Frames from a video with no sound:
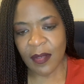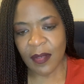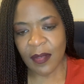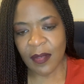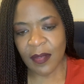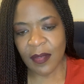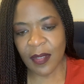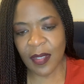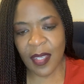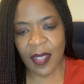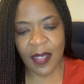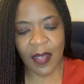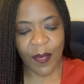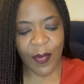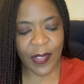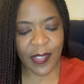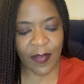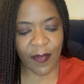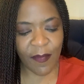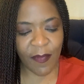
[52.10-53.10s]
the kidney
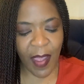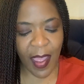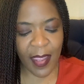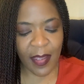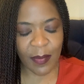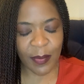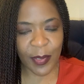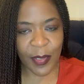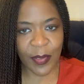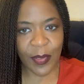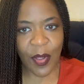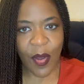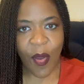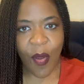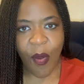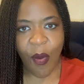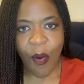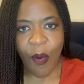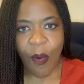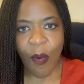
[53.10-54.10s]
wasn't viable
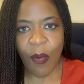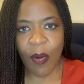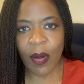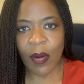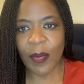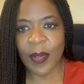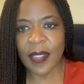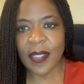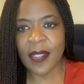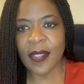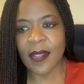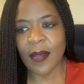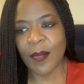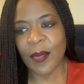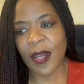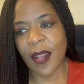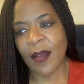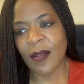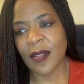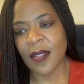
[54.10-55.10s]
or it went to someone
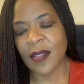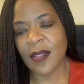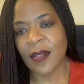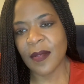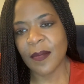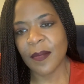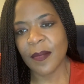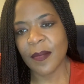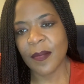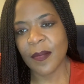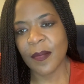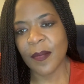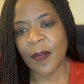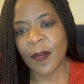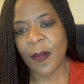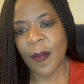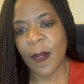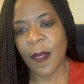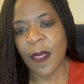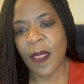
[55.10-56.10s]
else.
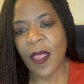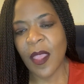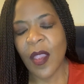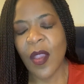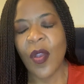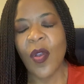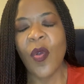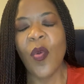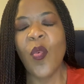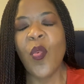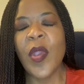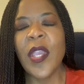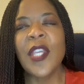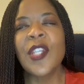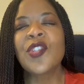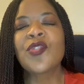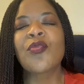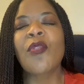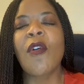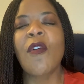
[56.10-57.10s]
We
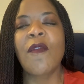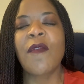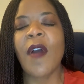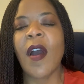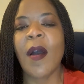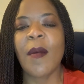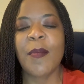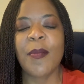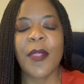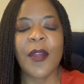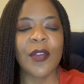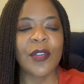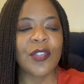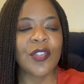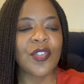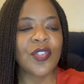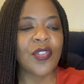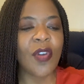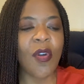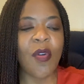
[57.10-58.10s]
drove up there
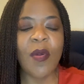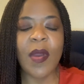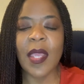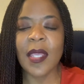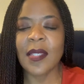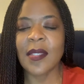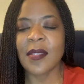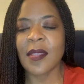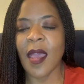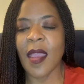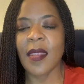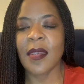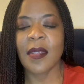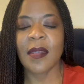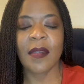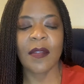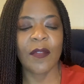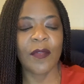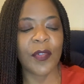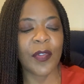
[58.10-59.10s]
so excited
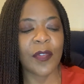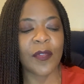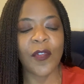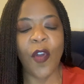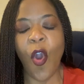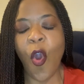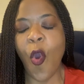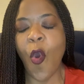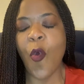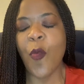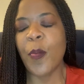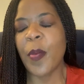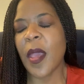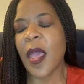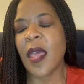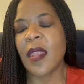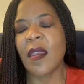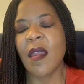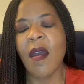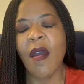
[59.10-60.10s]
and full of hope
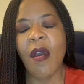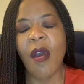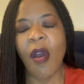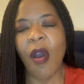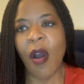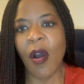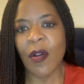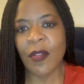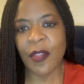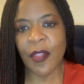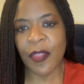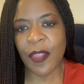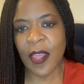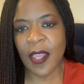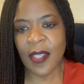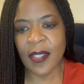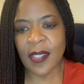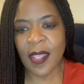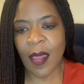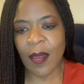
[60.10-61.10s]
and all the
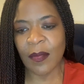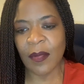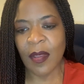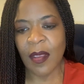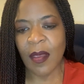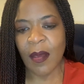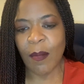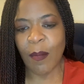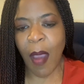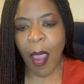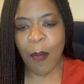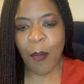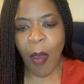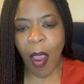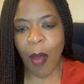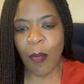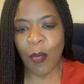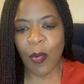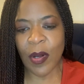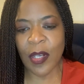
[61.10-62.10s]
things that my
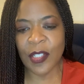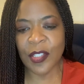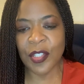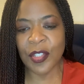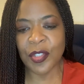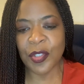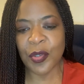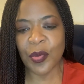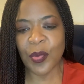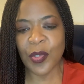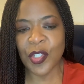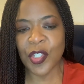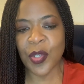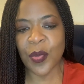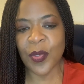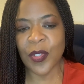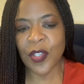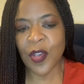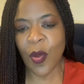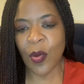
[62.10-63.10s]
mom wanted to do when she
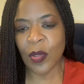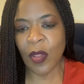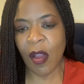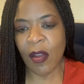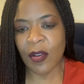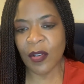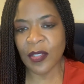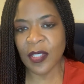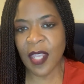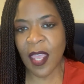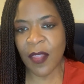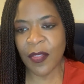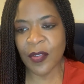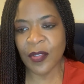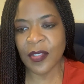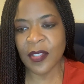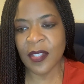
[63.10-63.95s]
was no longer tethered to